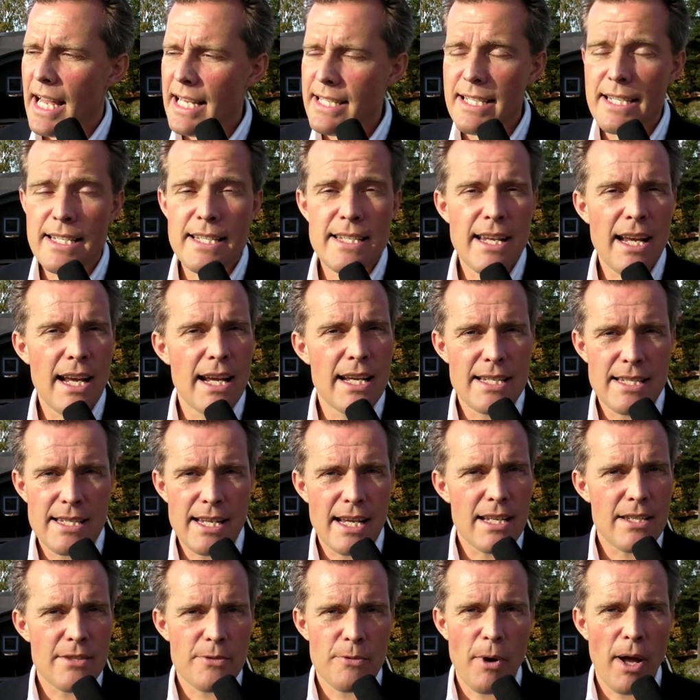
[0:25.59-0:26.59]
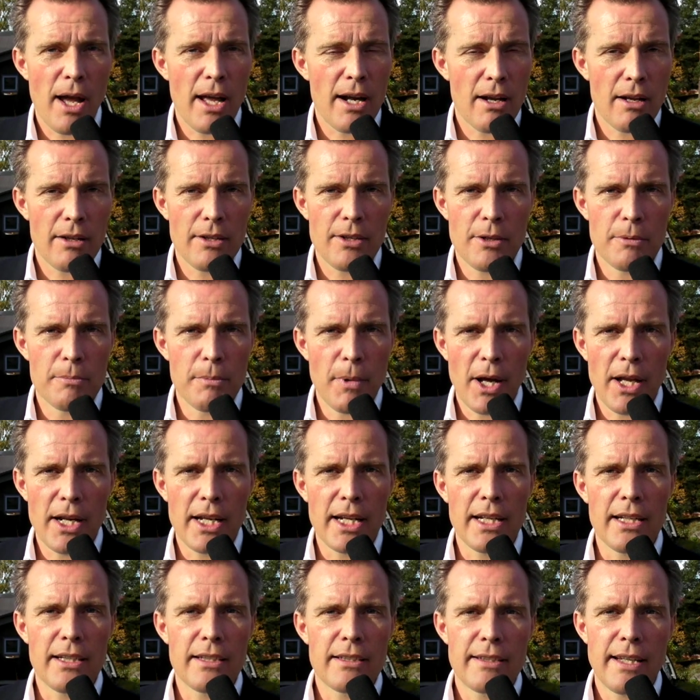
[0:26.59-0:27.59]
as it says right on your
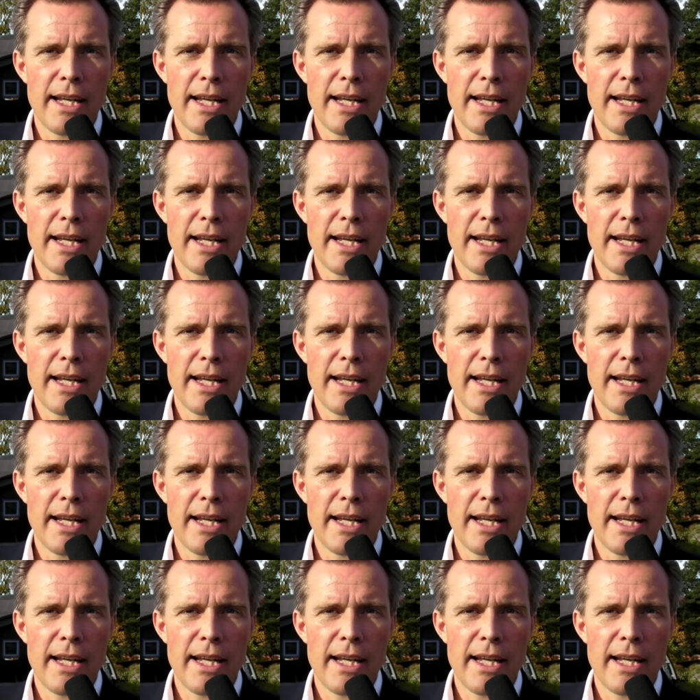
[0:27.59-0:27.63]
money,